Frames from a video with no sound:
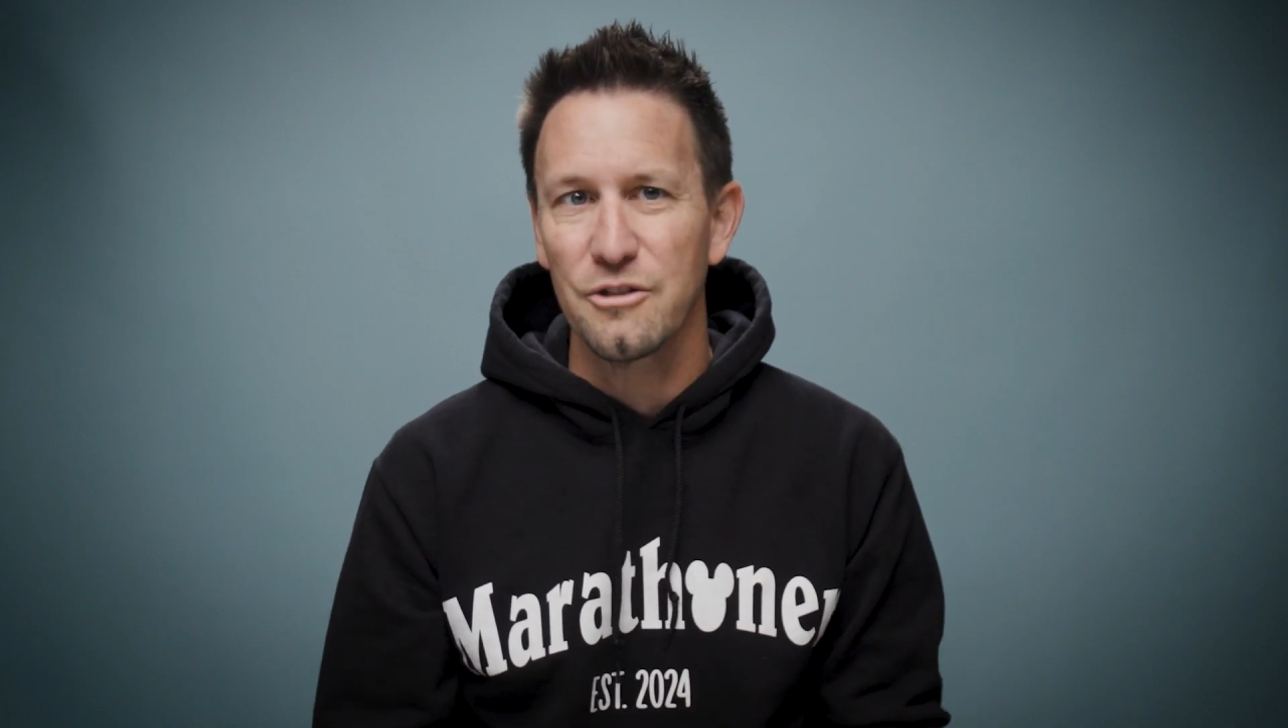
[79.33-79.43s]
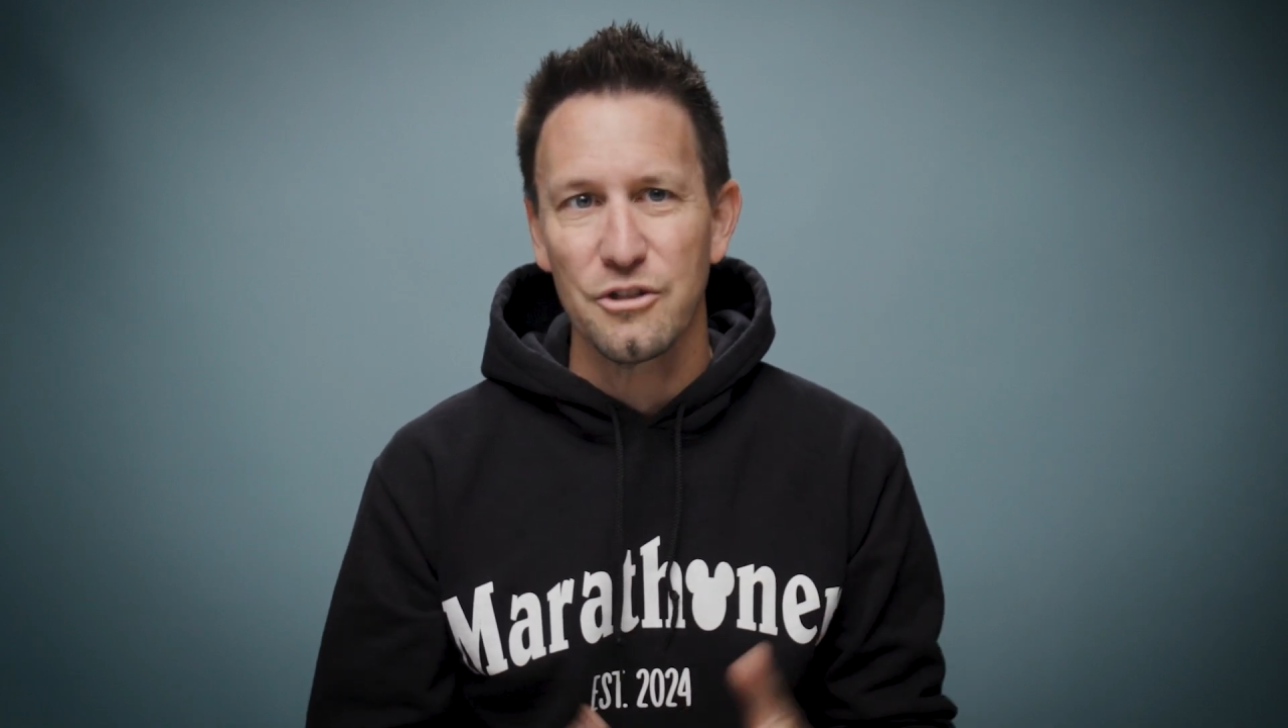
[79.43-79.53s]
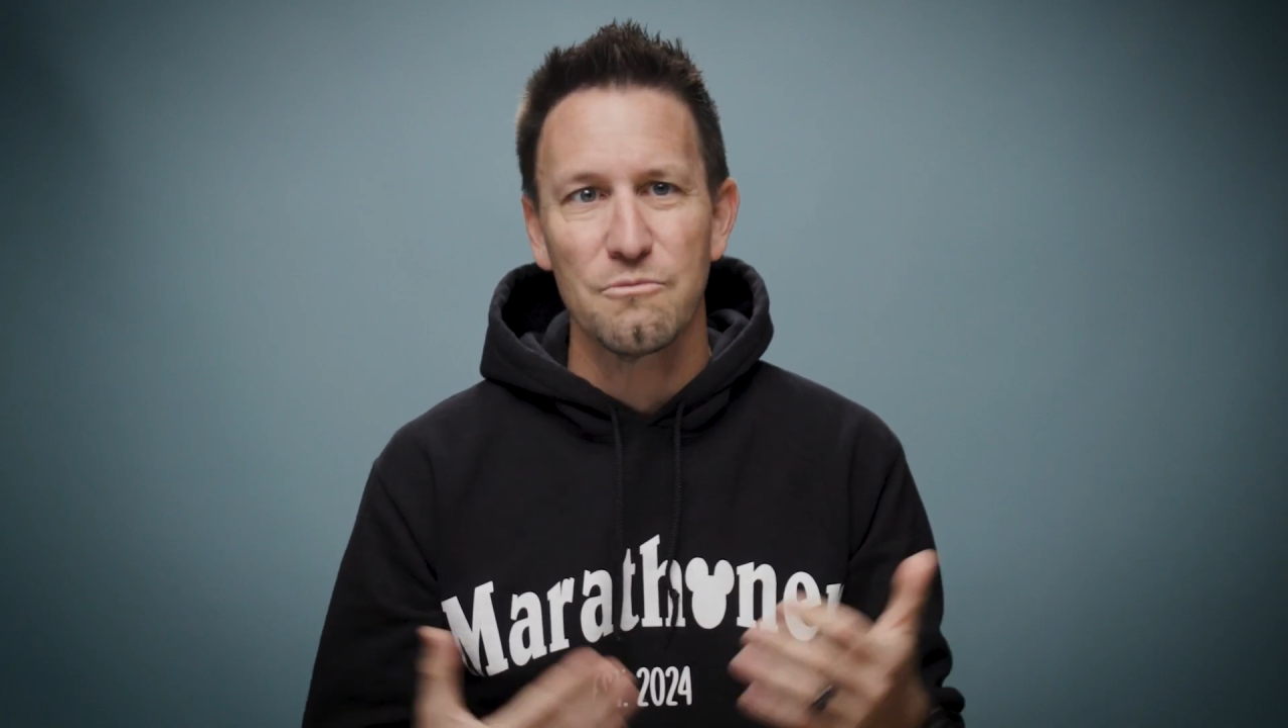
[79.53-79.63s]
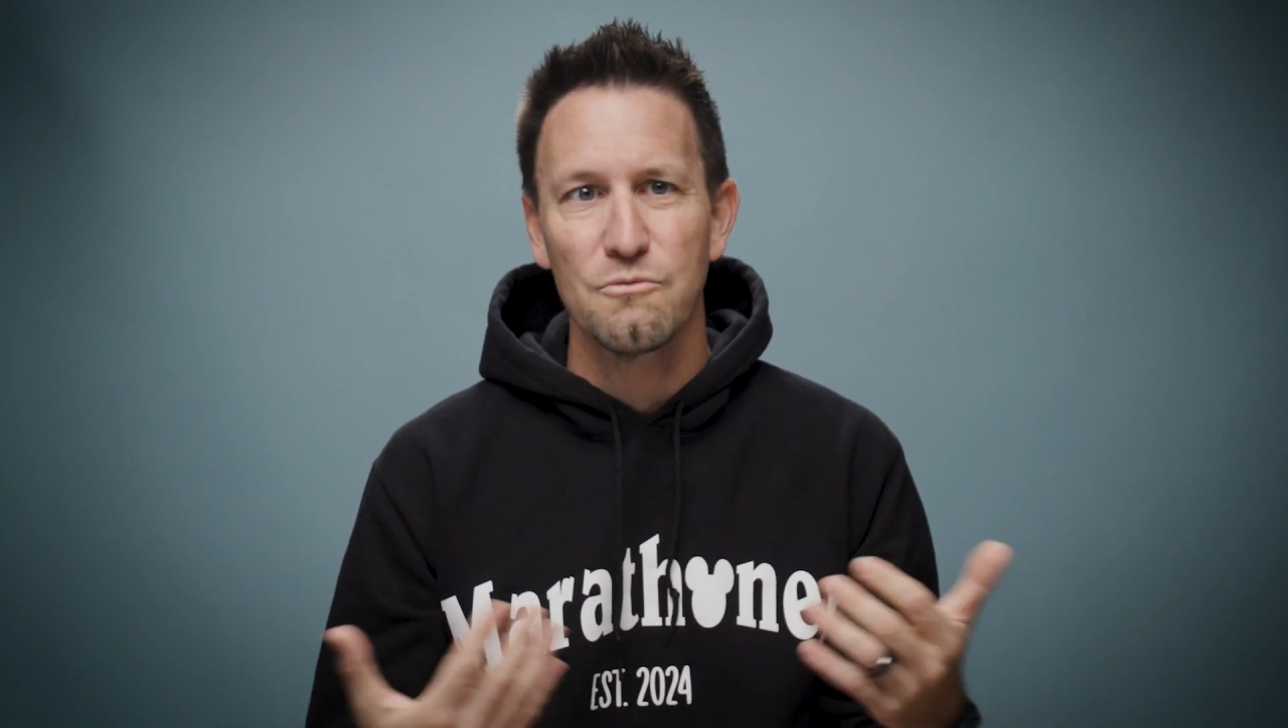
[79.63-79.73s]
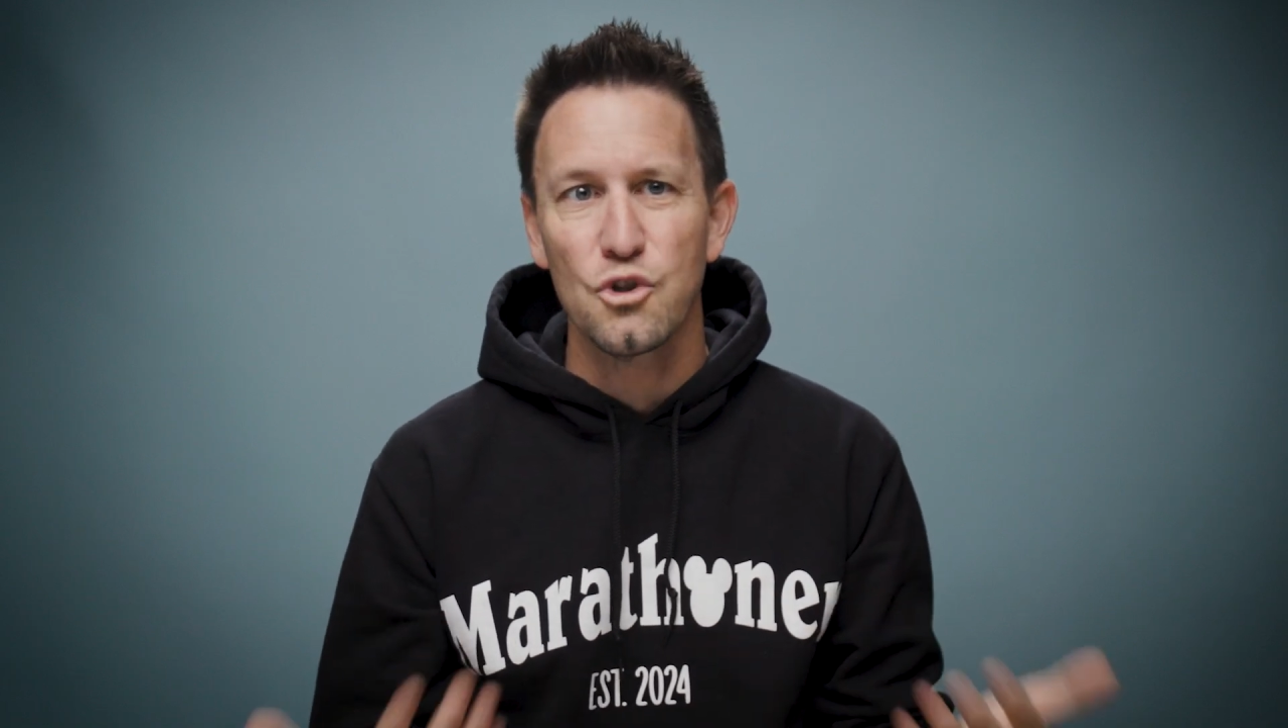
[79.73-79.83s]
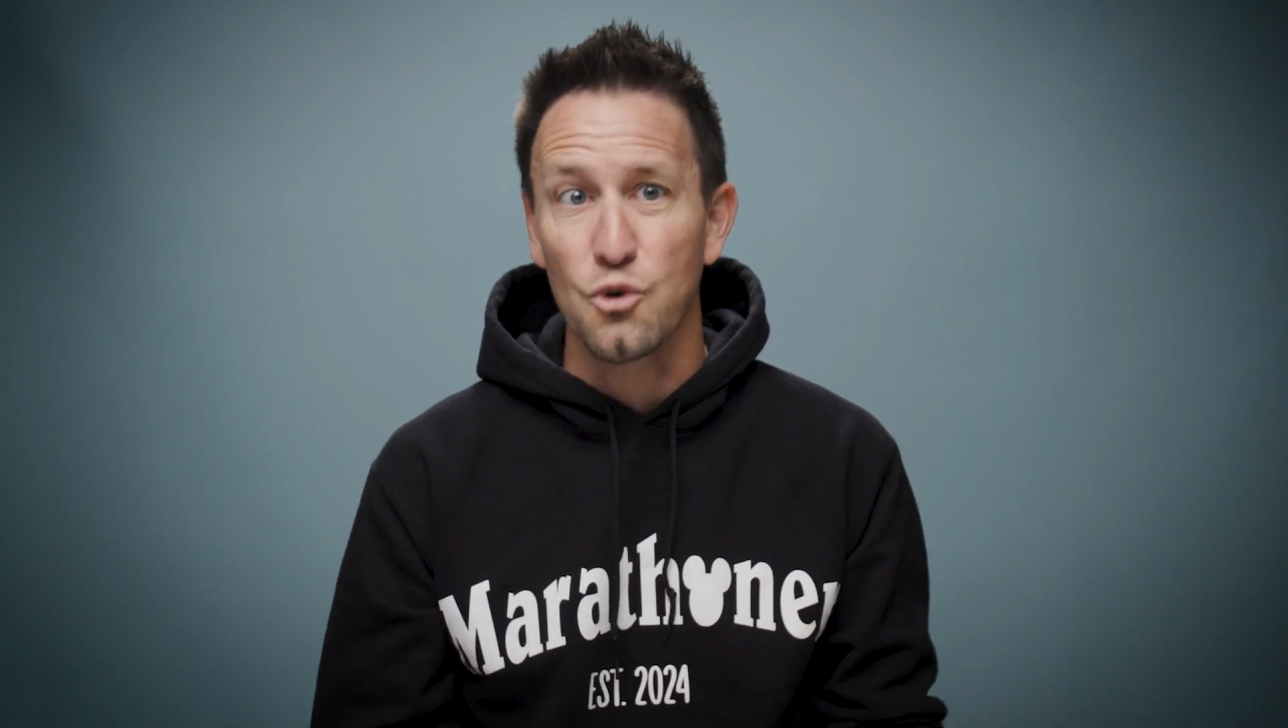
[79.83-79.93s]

just